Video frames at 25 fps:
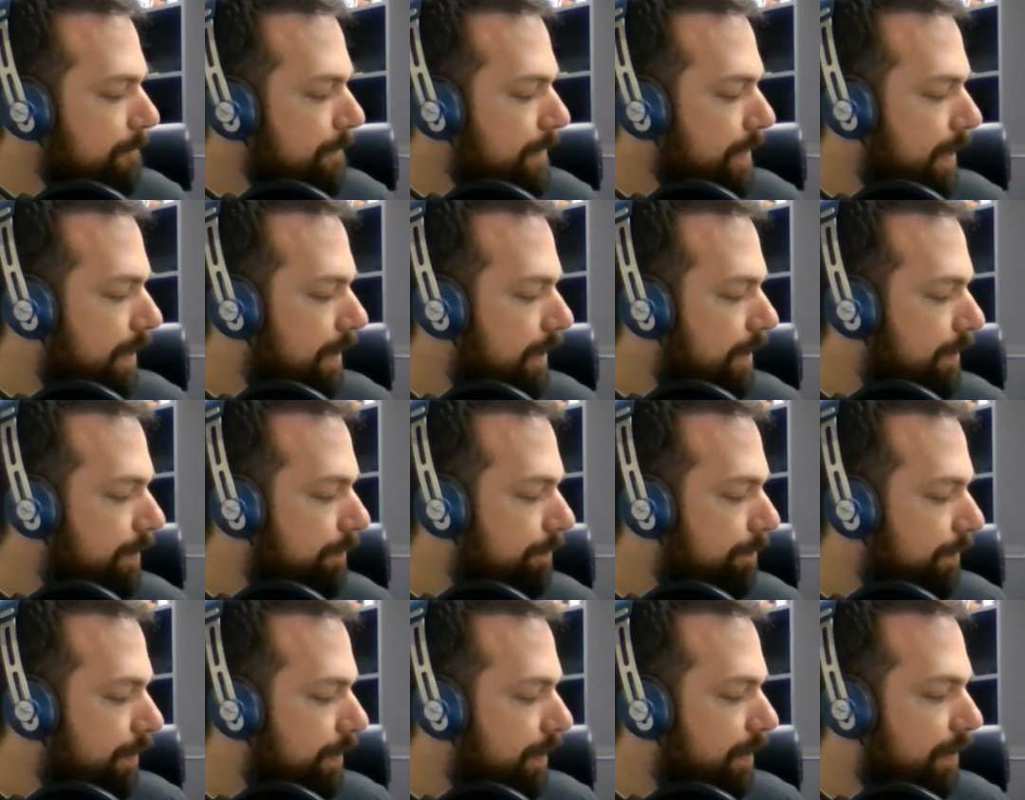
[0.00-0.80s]

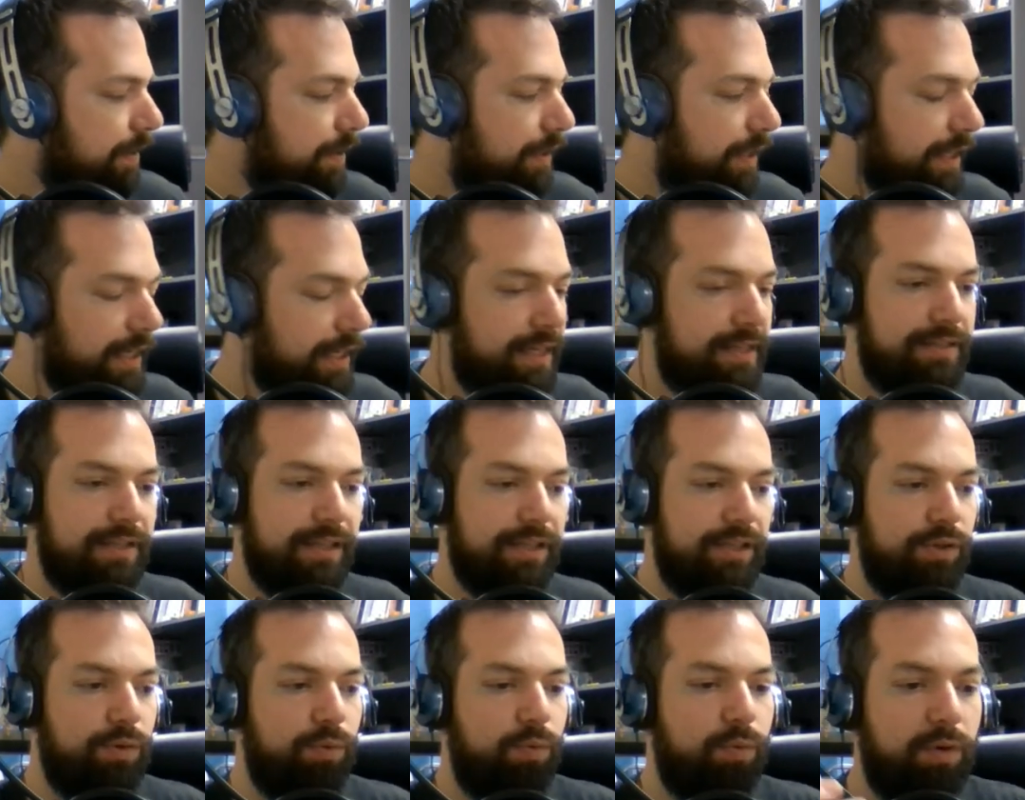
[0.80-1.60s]
The thing is
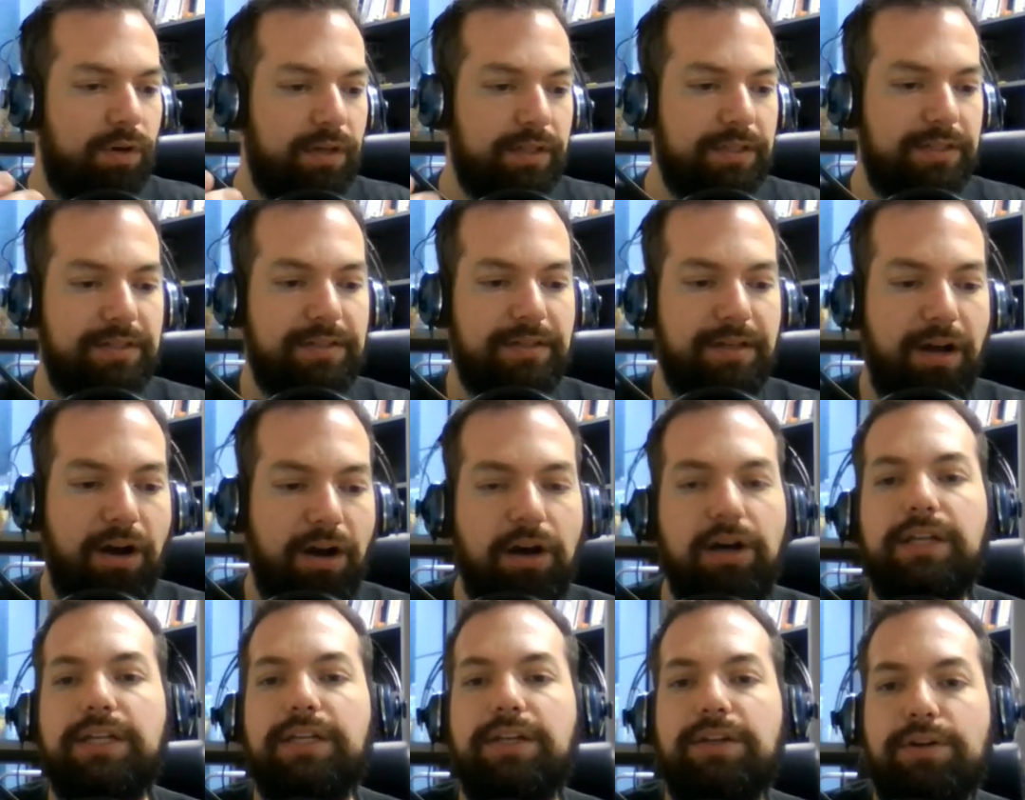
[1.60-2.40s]
that you want
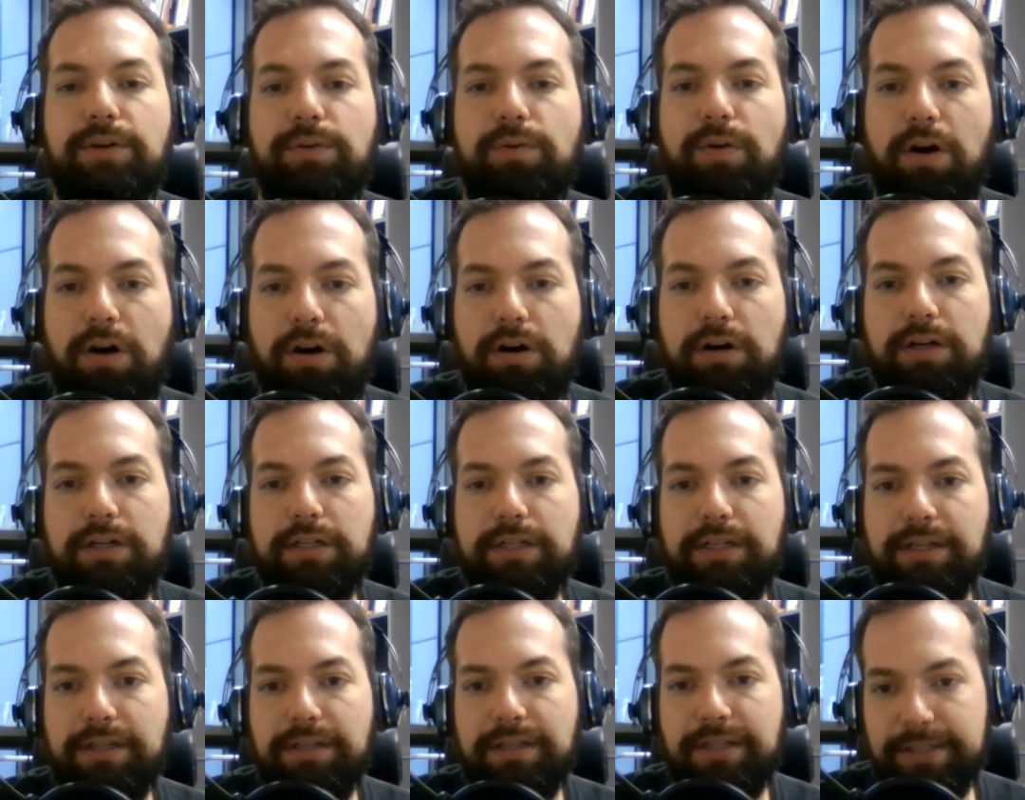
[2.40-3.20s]
audio
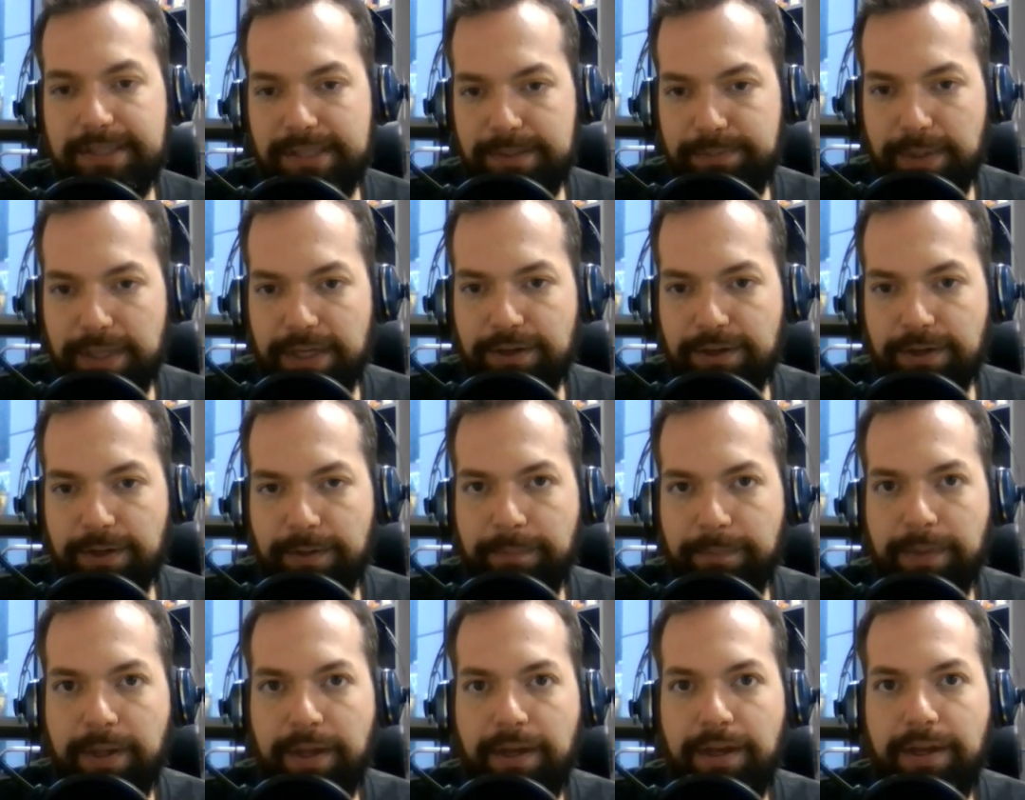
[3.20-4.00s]
on the
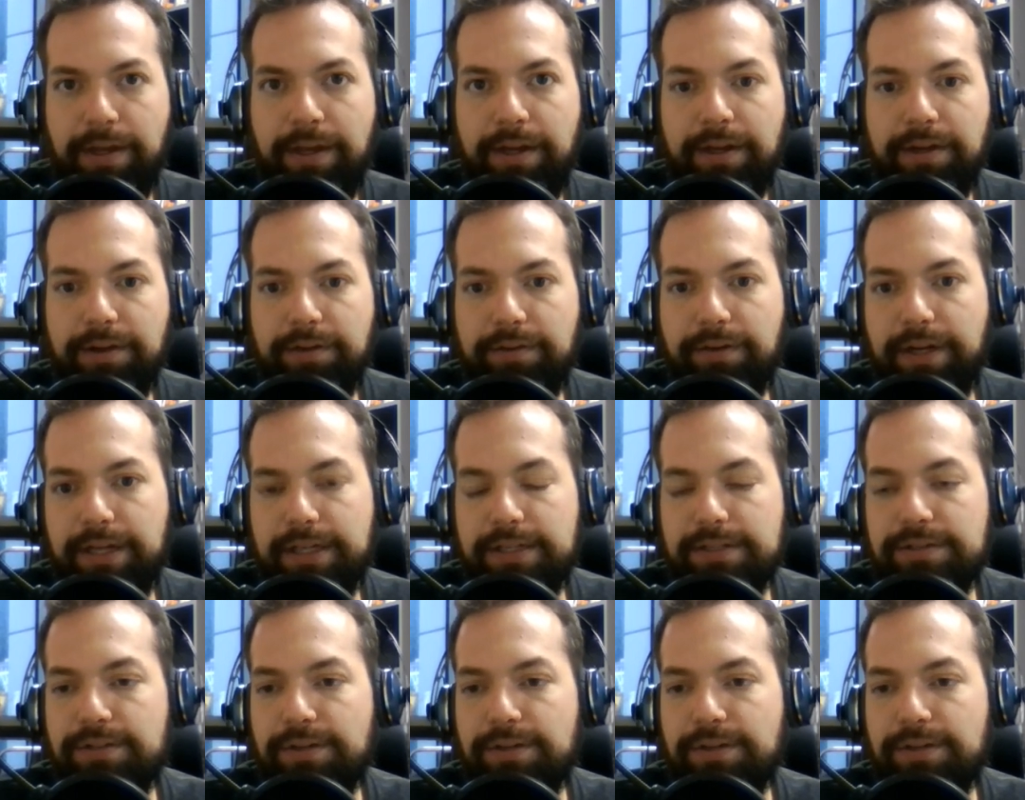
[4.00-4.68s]
speaker, right?